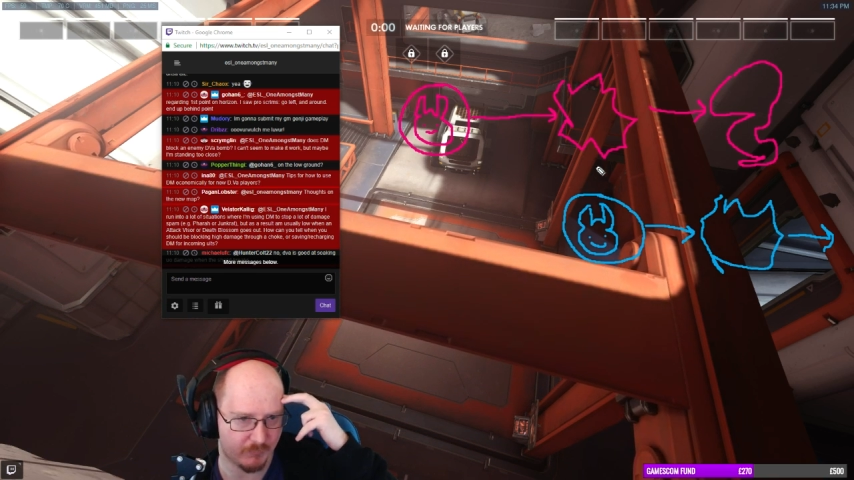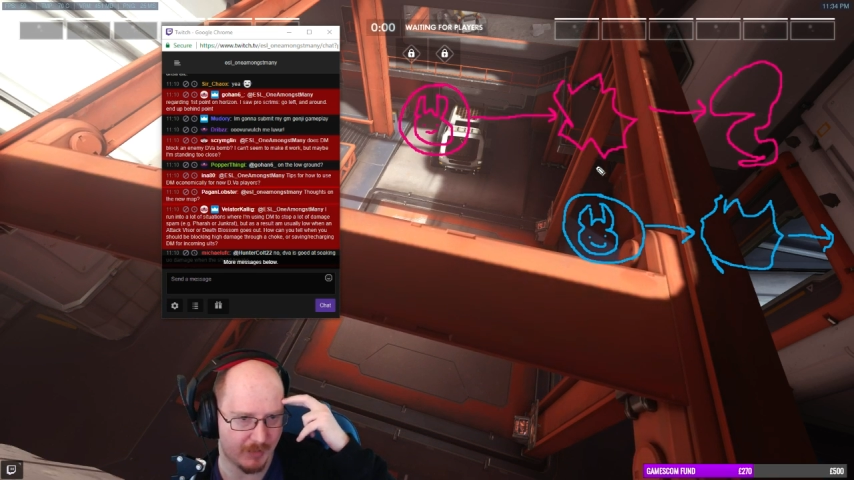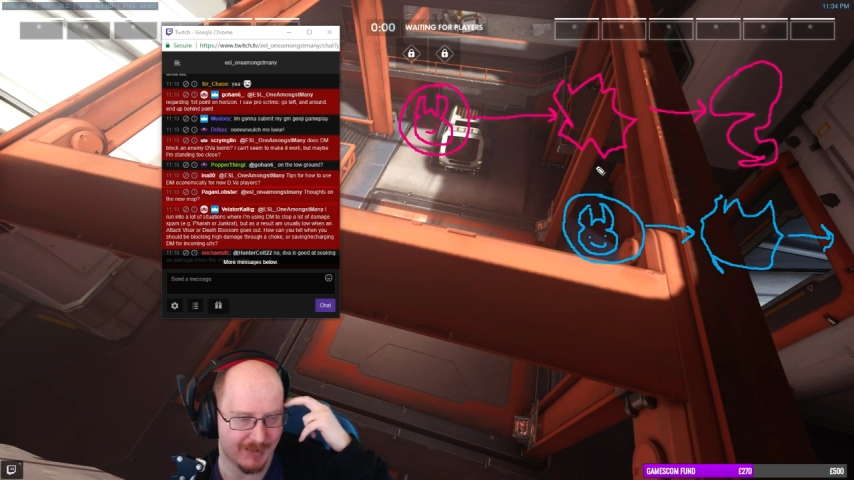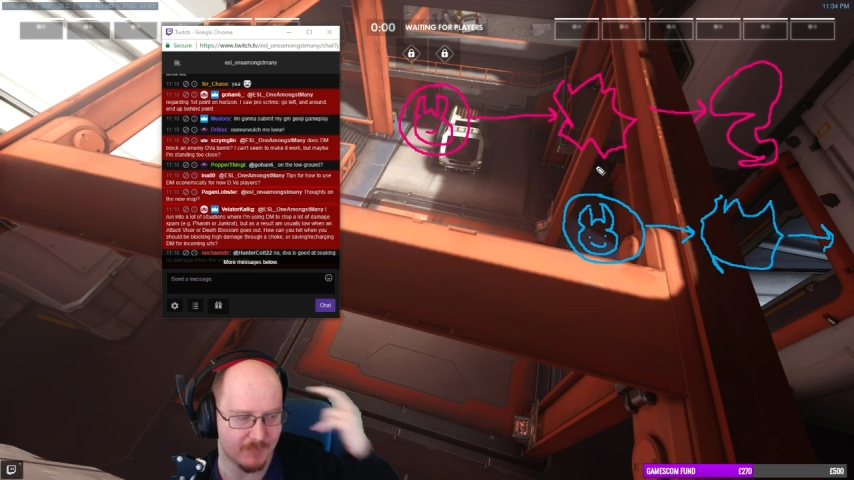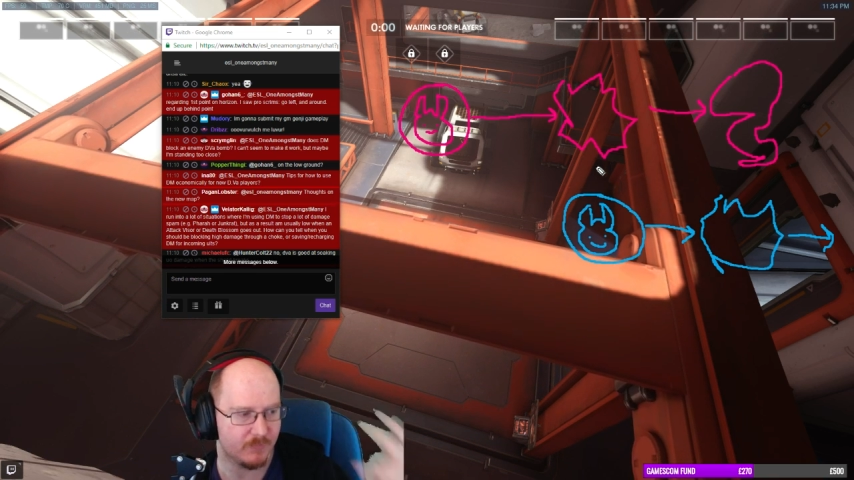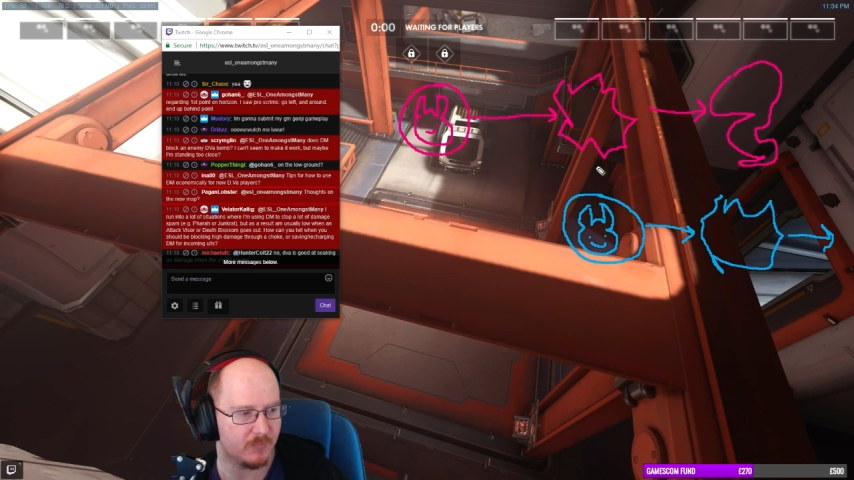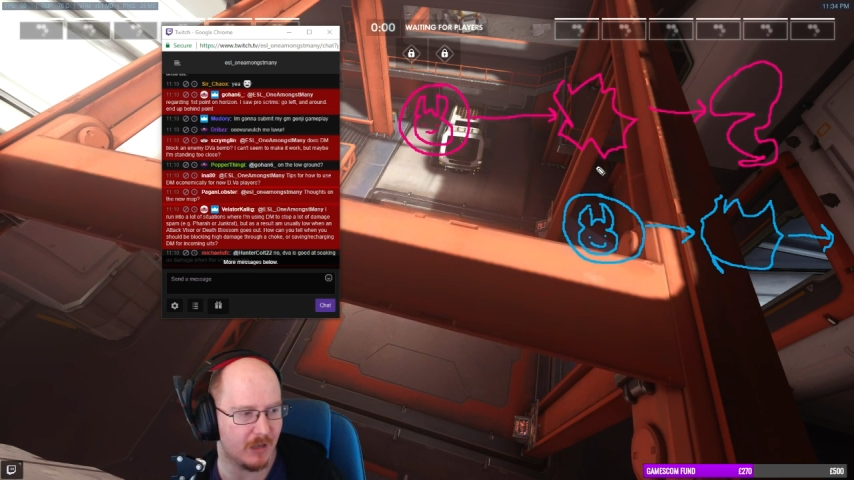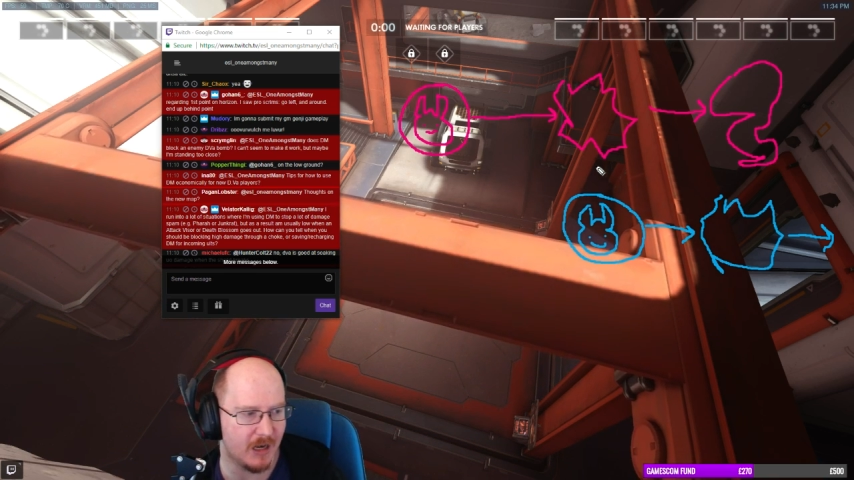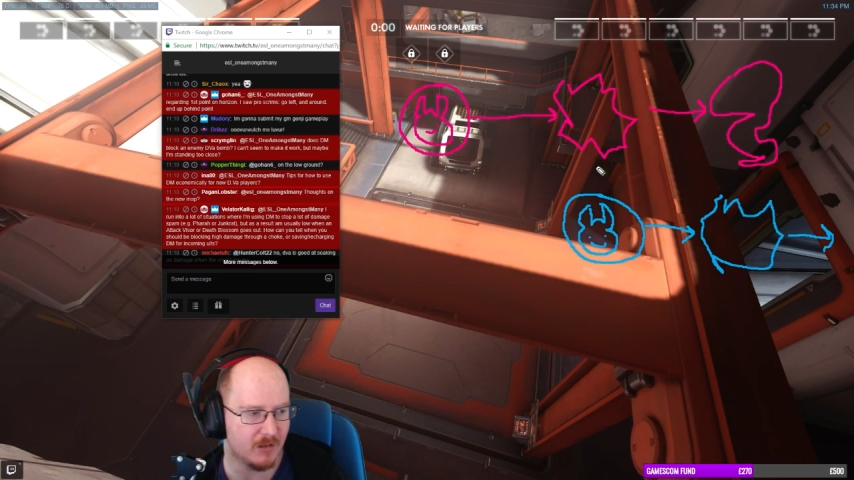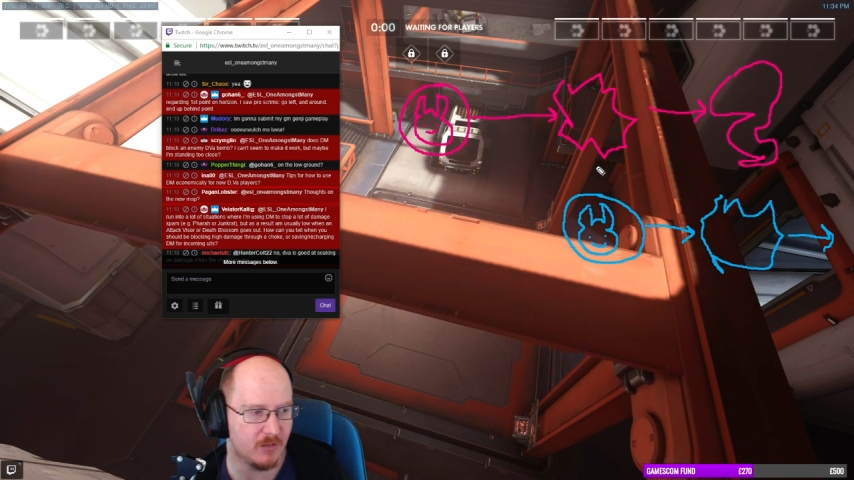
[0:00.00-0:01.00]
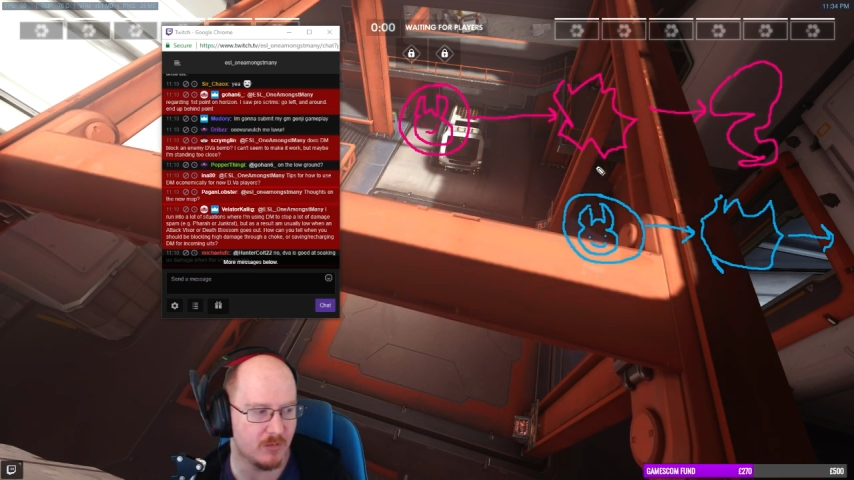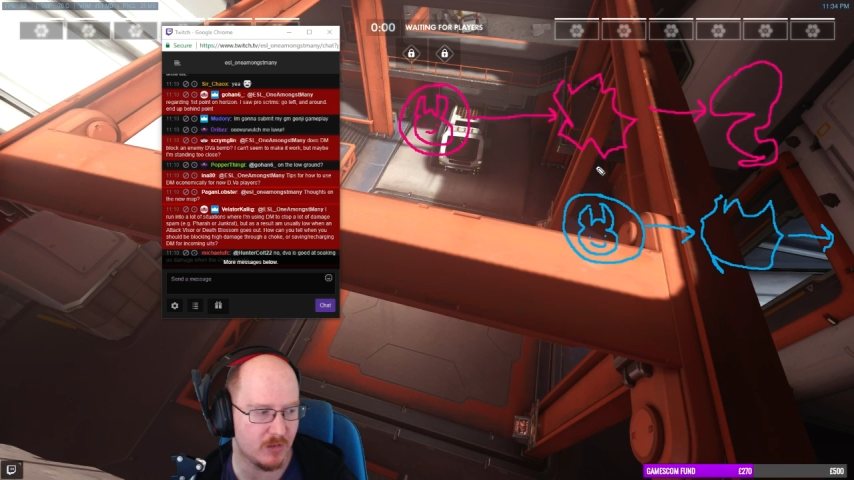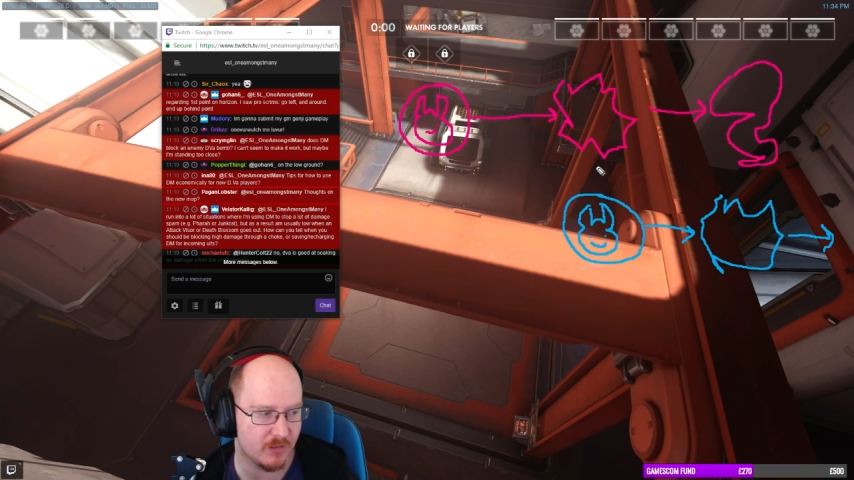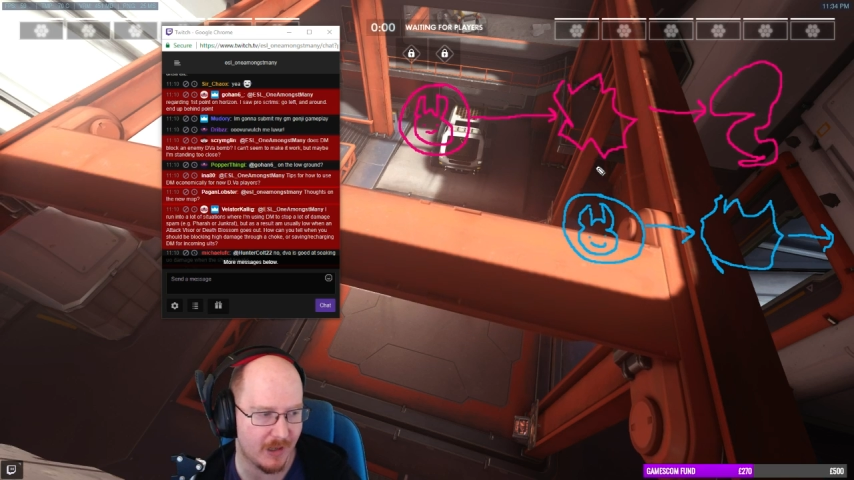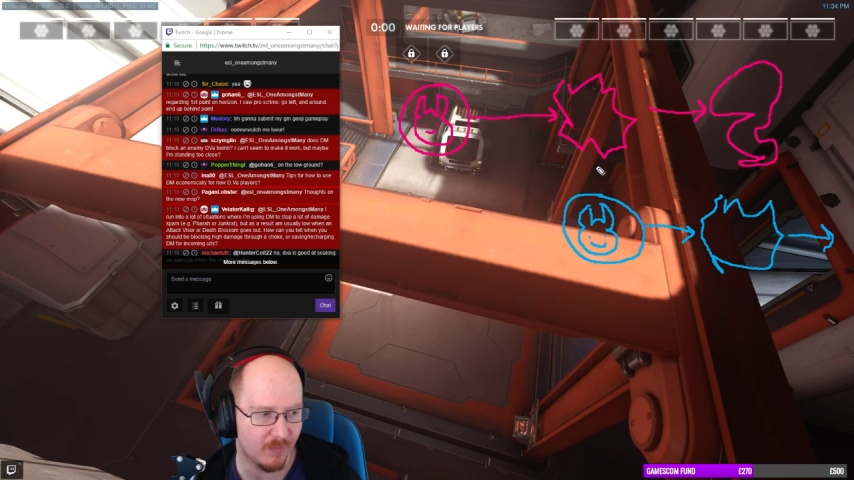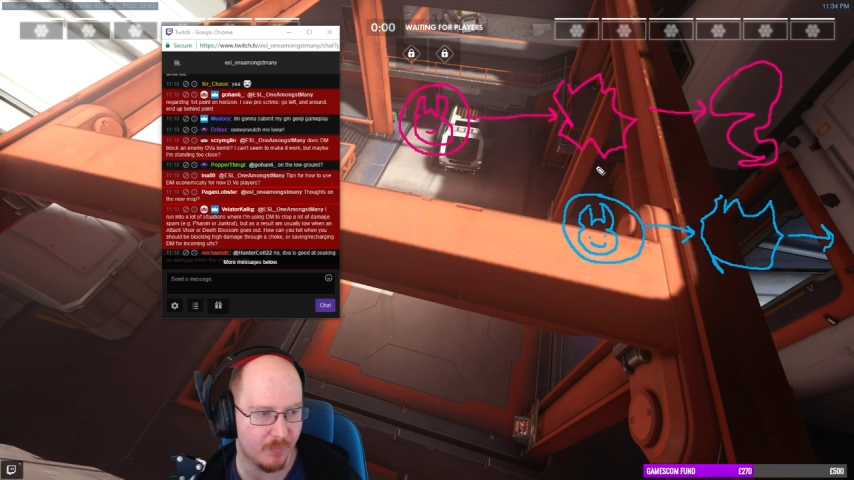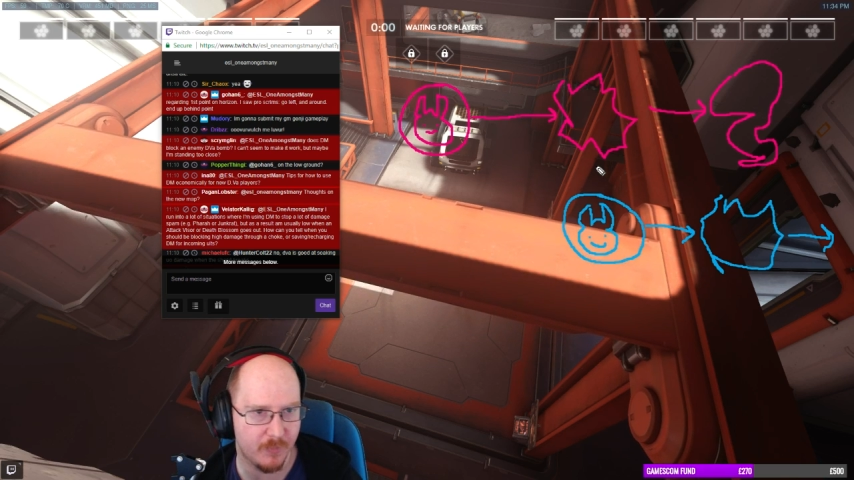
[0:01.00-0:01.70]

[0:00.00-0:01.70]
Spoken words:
ready, and you can just stay on the...